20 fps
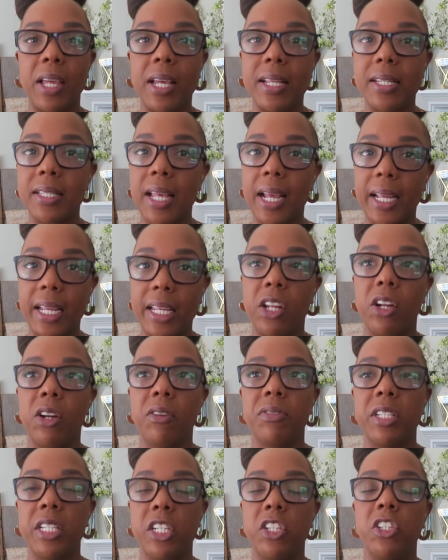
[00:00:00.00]
that second year
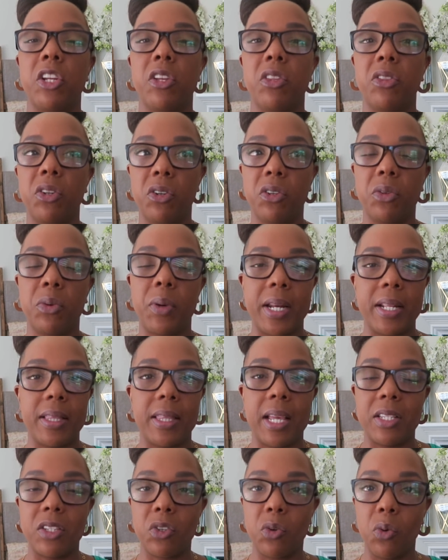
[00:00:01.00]
of teaching third grade at
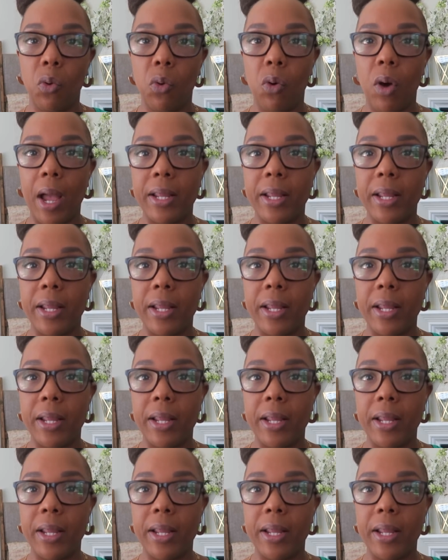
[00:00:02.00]
that school,